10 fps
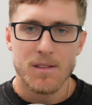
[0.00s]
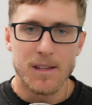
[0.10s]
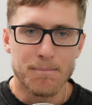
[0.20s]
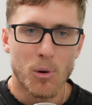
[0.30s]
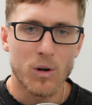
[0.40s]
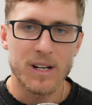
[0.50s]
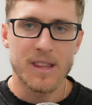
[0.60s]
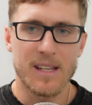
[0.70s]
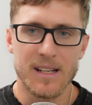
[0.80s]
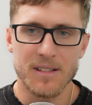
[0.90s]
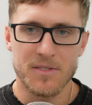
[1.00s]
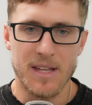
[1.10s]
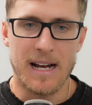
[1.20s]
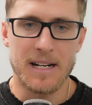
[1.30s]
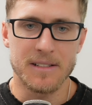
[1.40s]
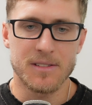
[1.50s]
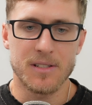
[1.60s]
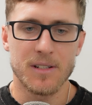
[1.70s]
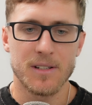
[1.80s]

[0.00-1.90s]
The important things that